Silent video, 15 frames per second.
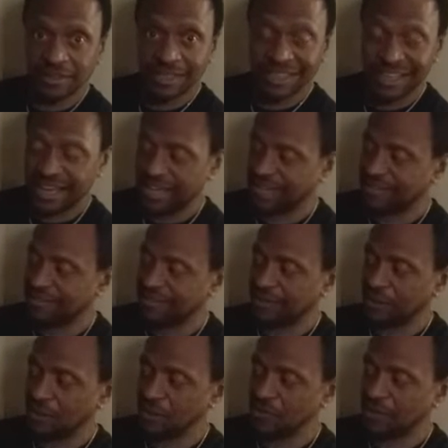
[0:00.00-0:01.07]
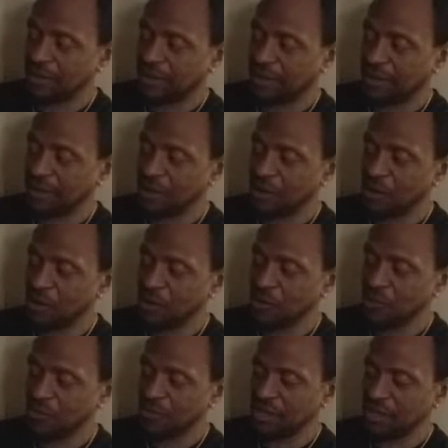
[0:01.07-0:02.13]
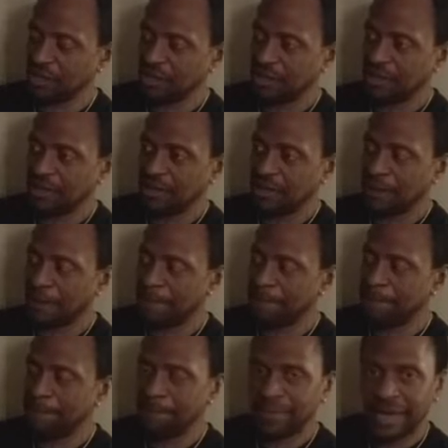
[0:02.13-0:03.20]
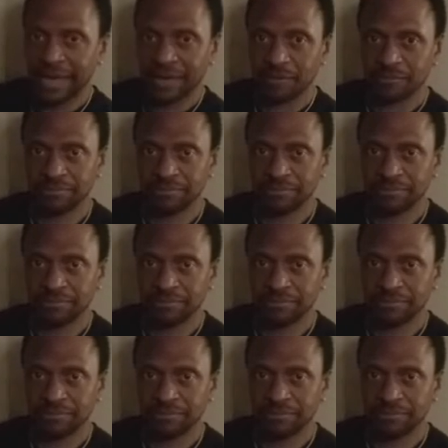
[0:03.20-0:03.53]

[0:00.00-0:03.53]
like so, close it, bam.